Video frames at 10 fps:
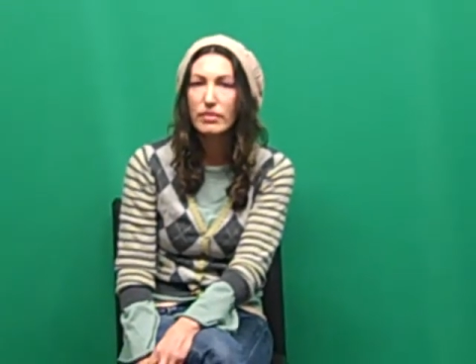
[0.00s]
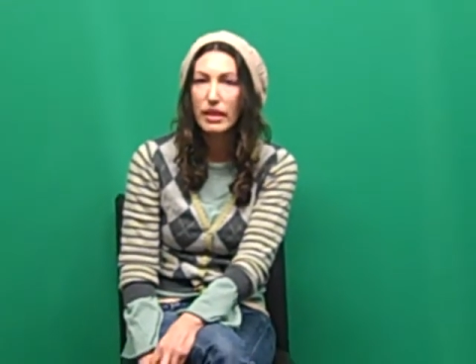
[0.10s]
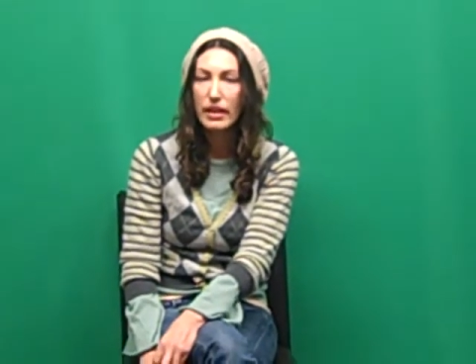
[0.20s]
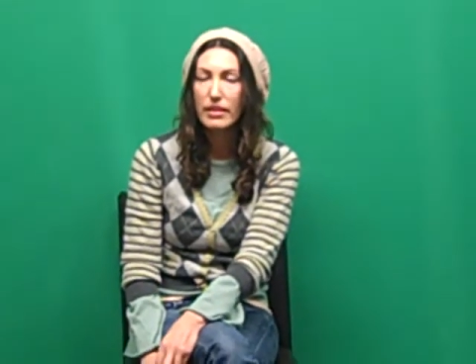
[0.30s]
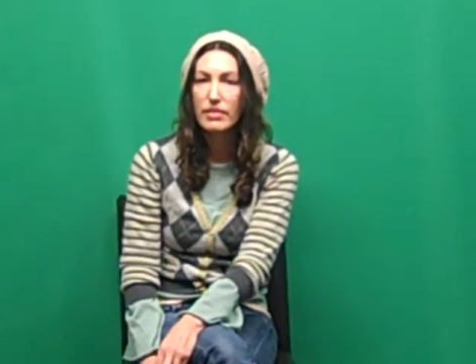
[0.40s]

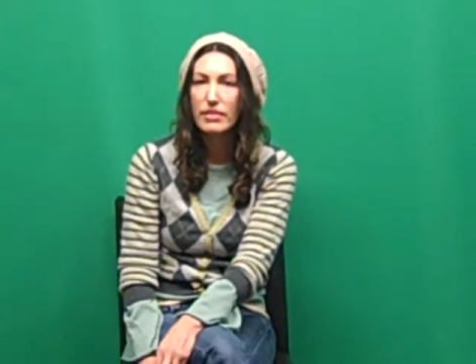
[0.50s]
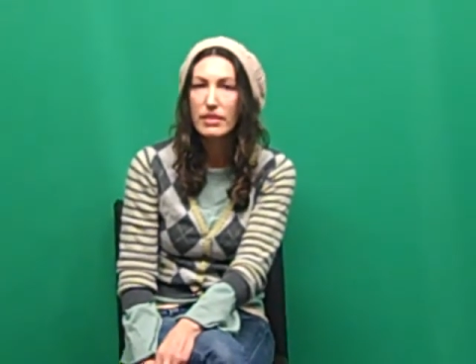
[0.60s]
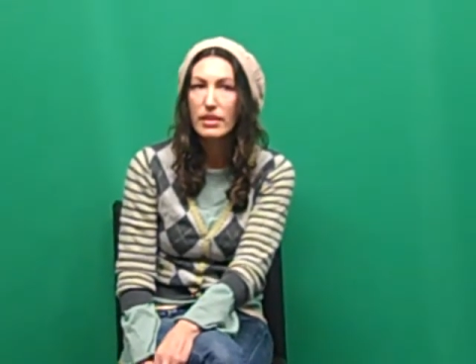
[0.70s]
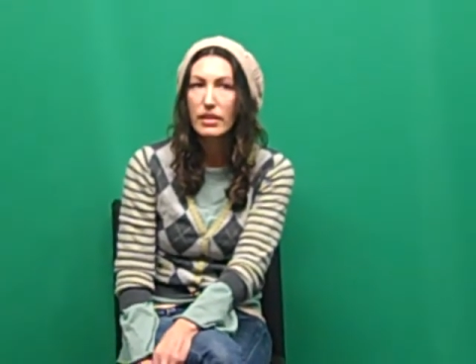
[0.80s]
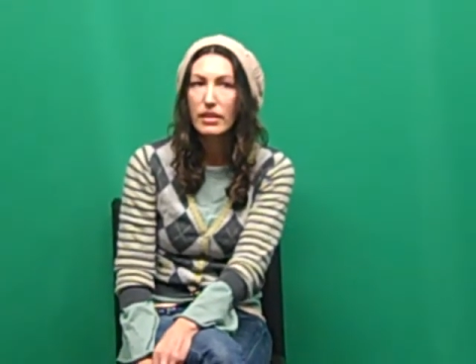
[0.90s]
And
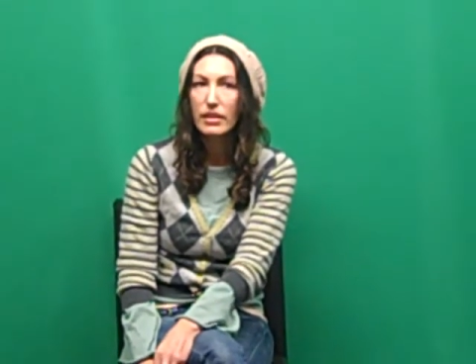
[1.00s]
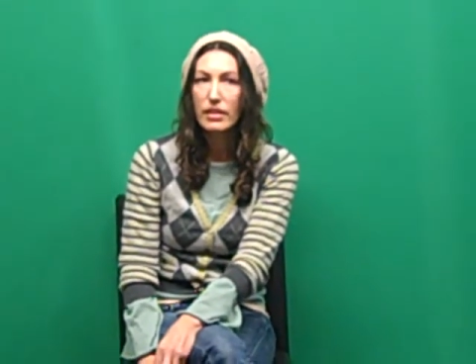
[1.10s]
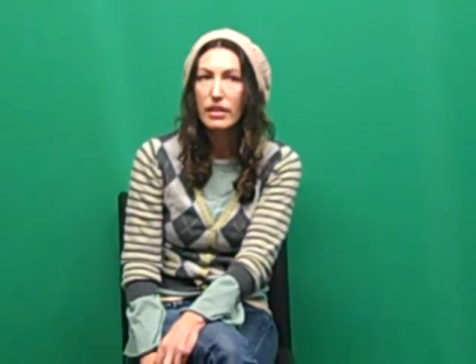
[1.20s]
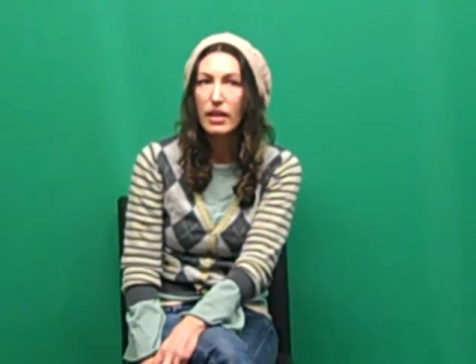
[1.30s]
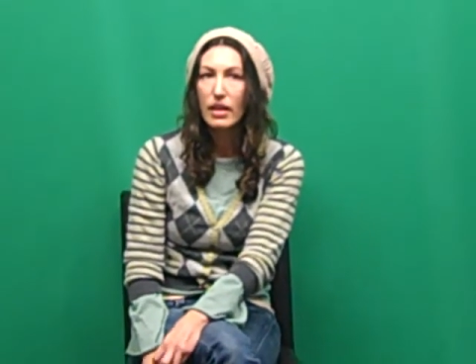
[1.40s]

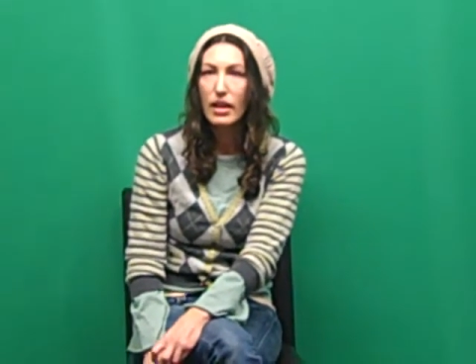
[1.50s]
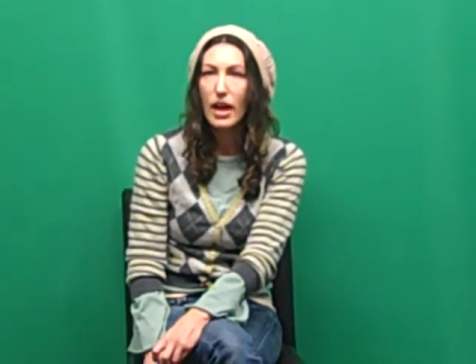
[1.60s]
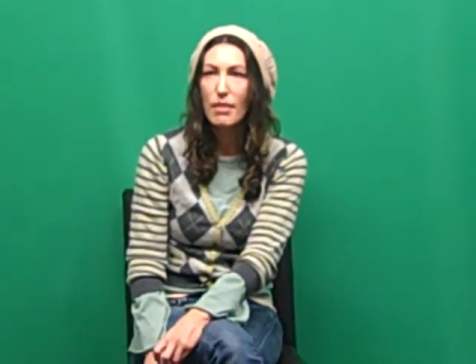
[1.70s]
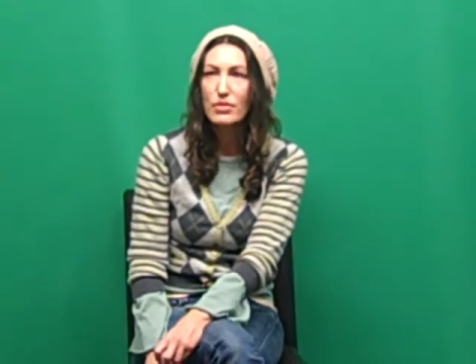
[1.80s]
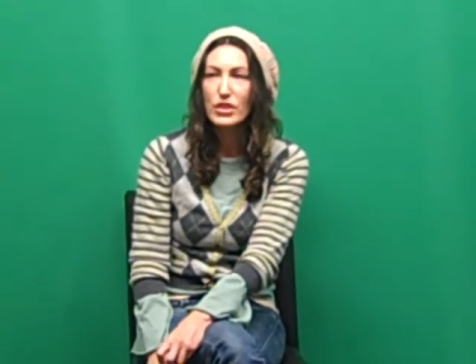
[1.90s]

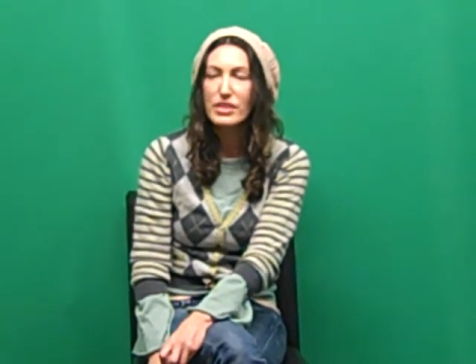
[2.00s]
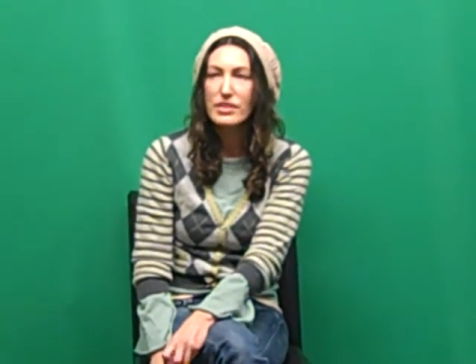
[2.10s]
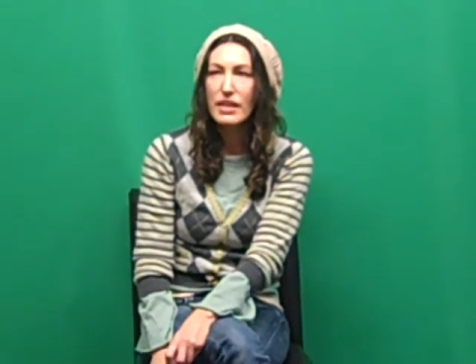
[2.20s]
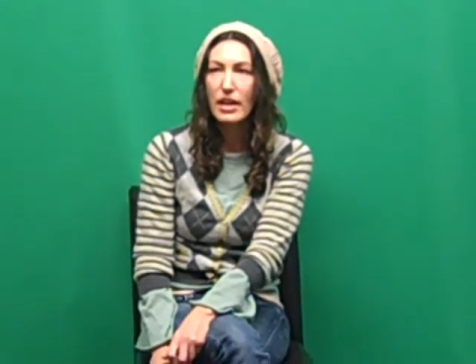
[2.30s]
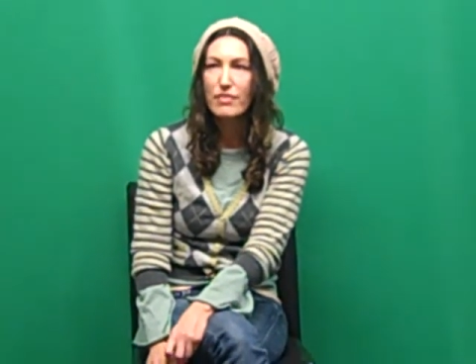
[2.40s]
I'm
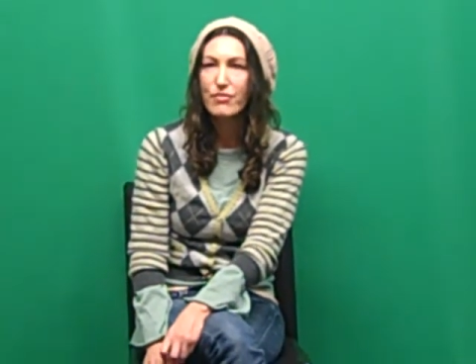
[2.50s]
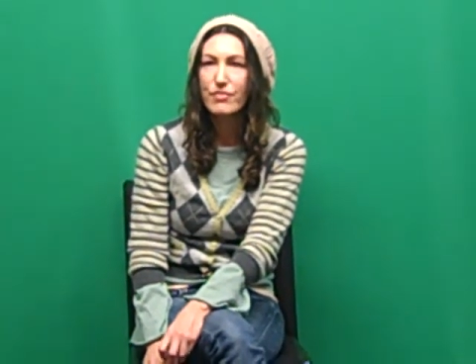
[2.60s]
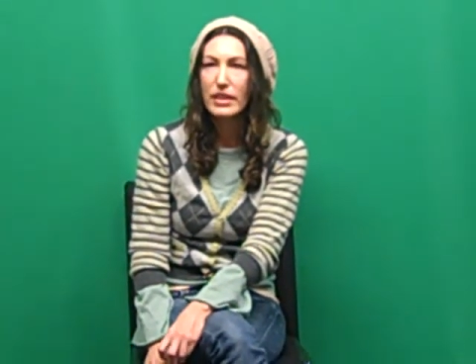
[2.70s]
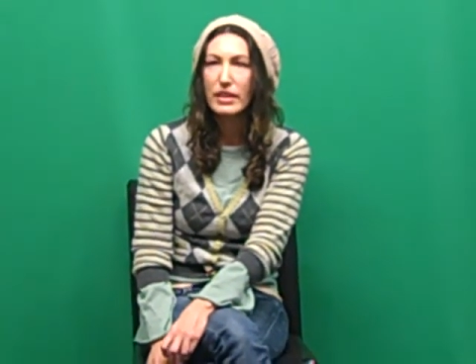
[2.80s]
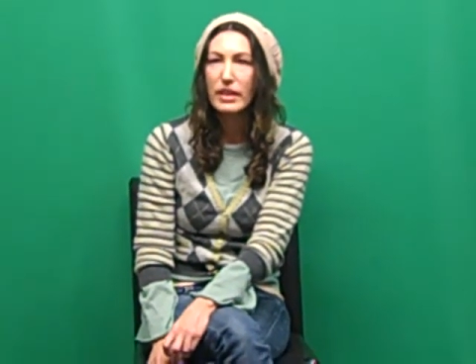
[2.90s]
just that
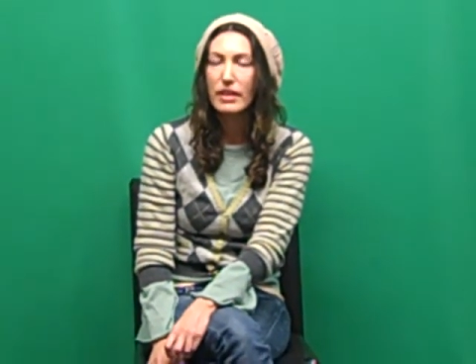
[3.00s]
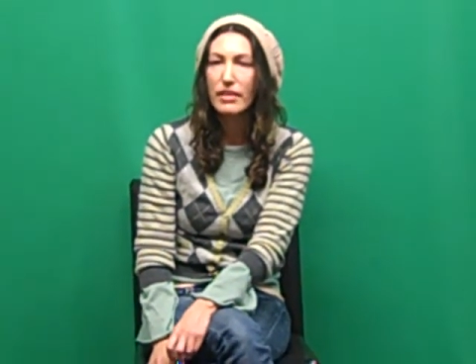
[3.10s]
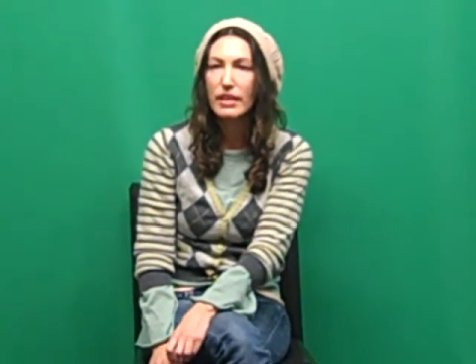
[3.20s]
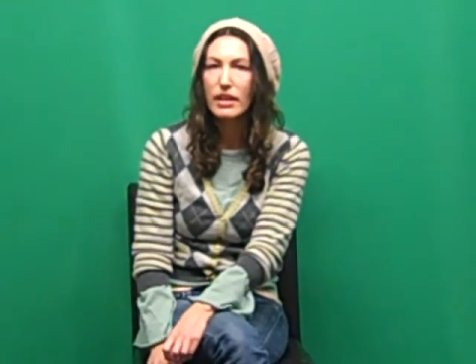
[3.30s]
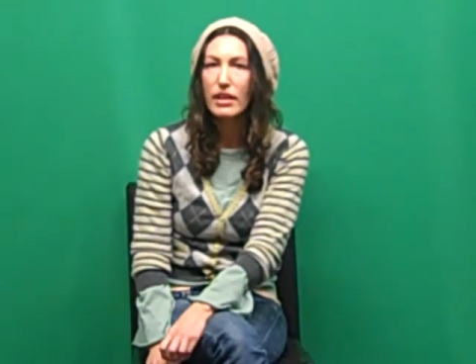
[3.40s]
feeling